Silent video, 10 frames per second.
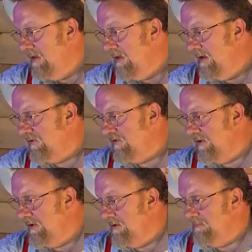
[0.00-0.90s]
it's a.
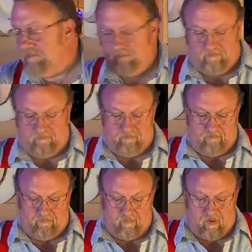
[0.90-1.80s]
Uh,
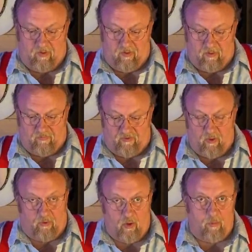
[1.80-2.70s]
if you
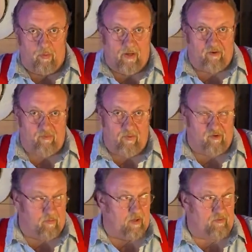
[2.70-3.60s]
don't know about Master
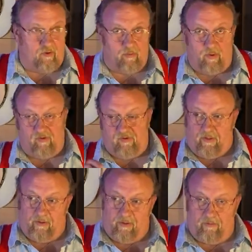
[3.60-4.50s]
Music Method, you probably see
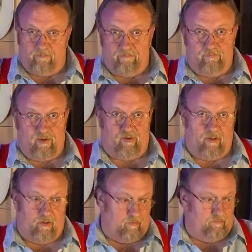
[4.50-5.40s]
the little there's a
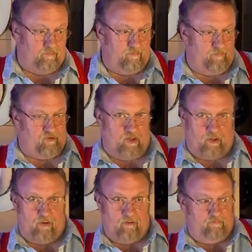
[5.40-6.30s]
little
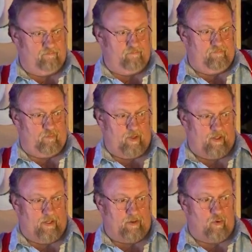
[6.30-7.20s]
sticker right
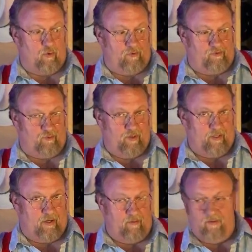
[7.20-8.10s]
in that corner of the screen
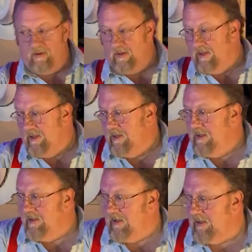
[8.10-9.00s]
there,
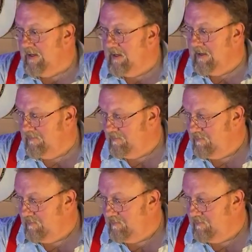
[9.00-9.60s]
and uh,